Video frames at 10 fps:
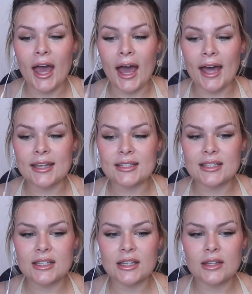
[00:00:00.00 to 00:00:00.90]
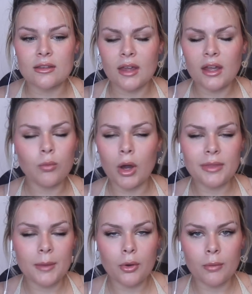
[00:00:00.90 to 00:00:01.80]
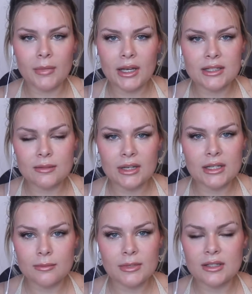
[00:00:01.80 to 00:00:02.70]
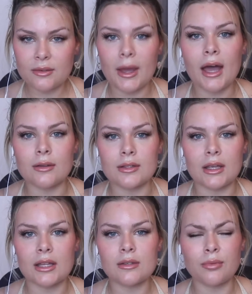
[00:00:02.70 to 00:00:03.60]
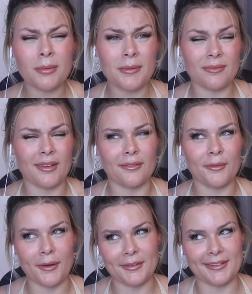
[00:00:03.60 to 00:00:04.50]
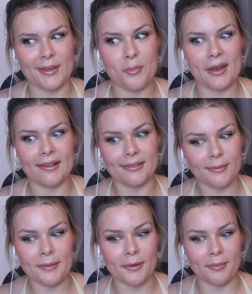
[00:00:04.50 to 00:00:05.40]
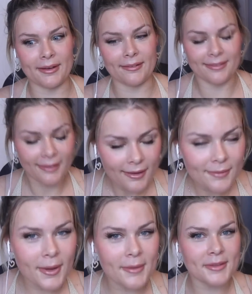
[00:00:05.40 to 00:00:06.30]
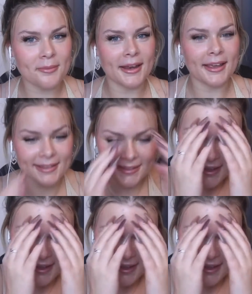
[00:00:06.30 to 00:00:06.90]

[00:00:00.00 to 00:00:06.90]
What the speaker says: And then why would they put millions and millions and millions of pounds in, I was going to say billions, maybe not billions, millions